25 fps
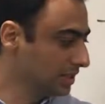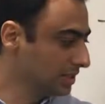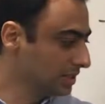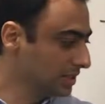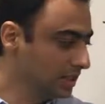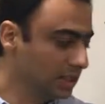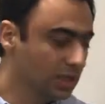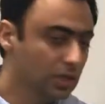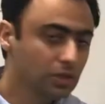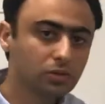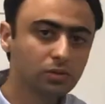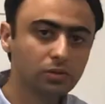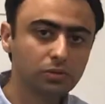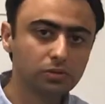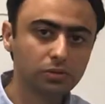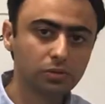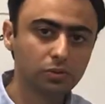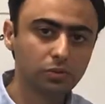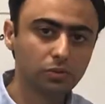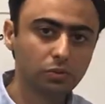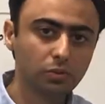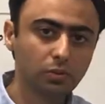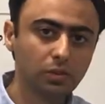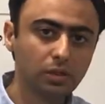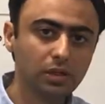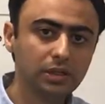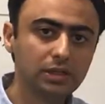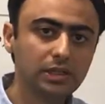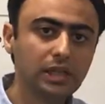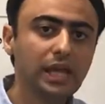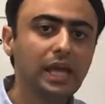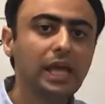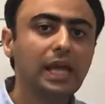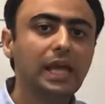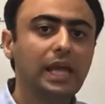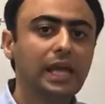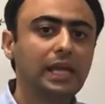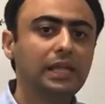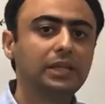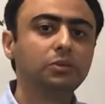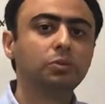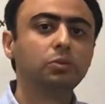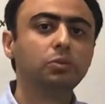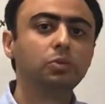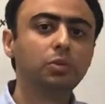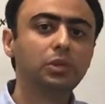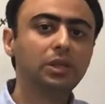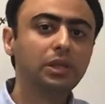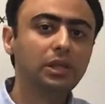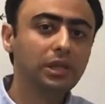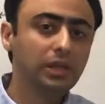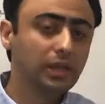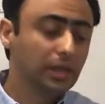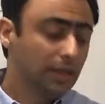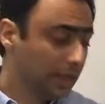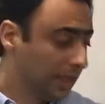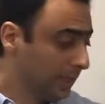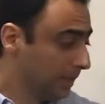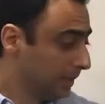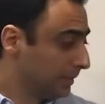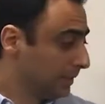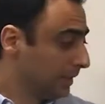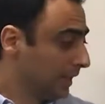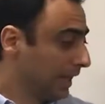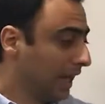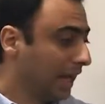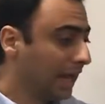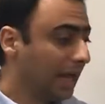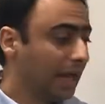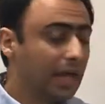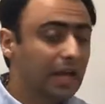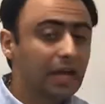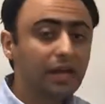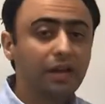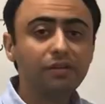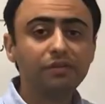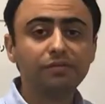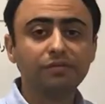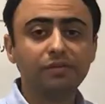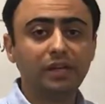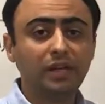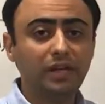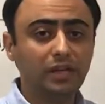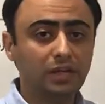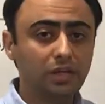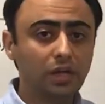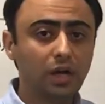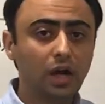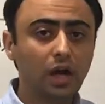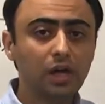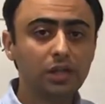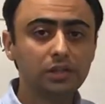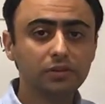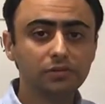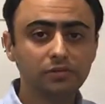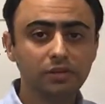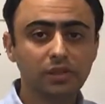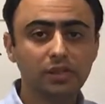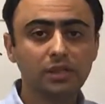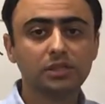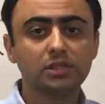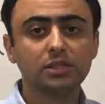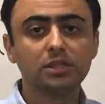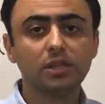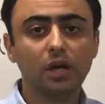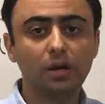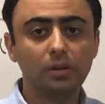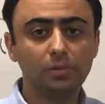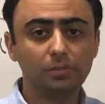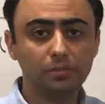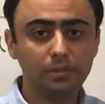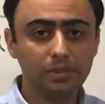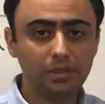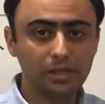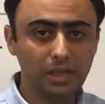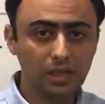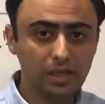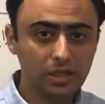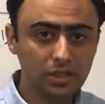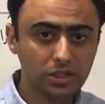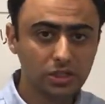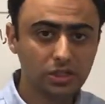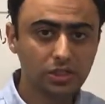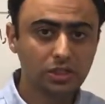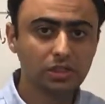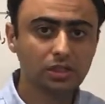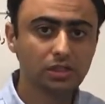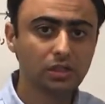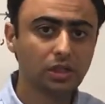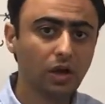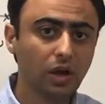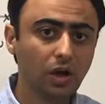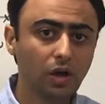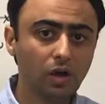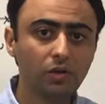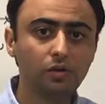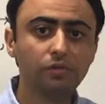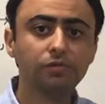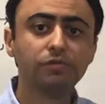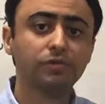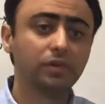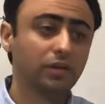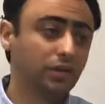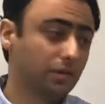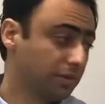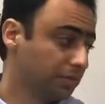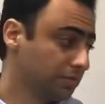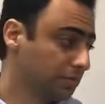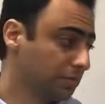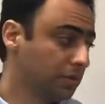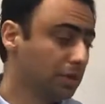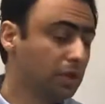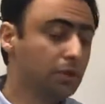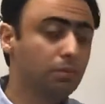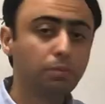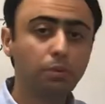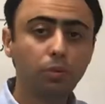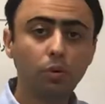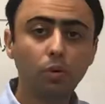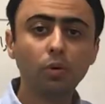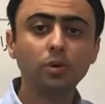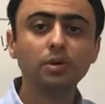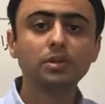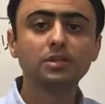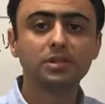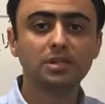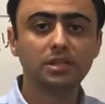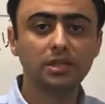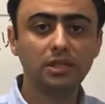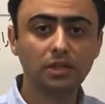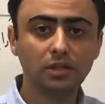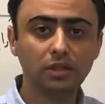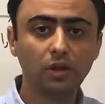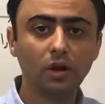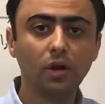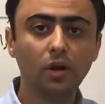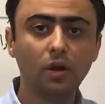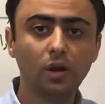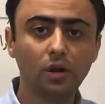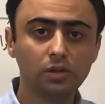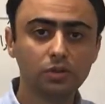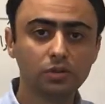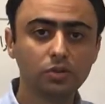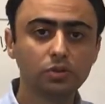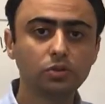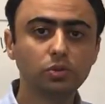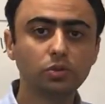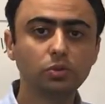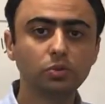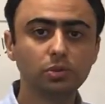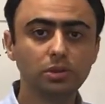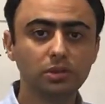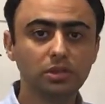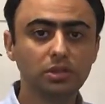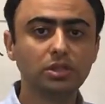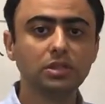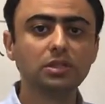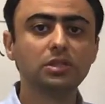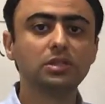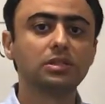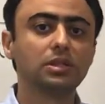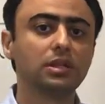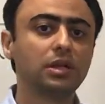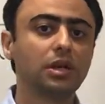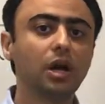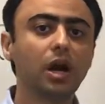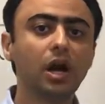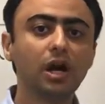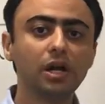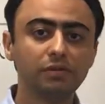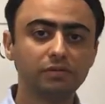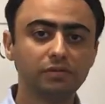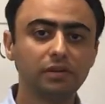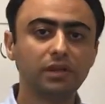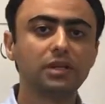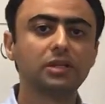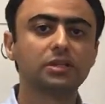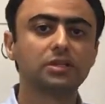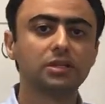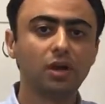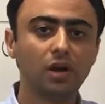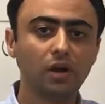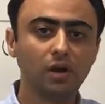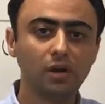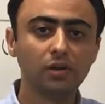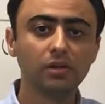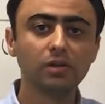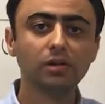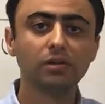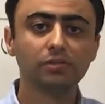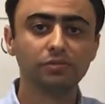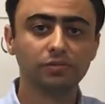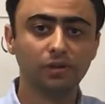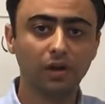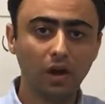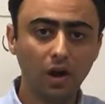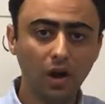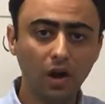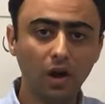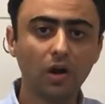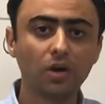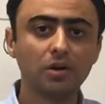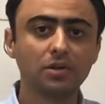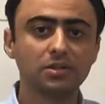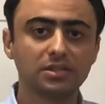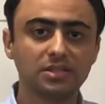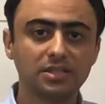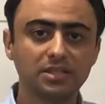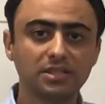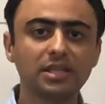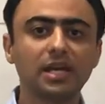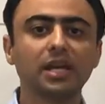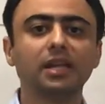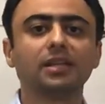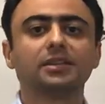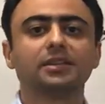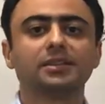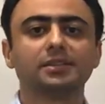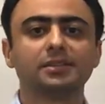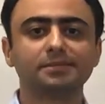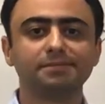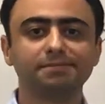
is equal to 1, and we have a convex combination of three points in R2, which is the convex hull of our set.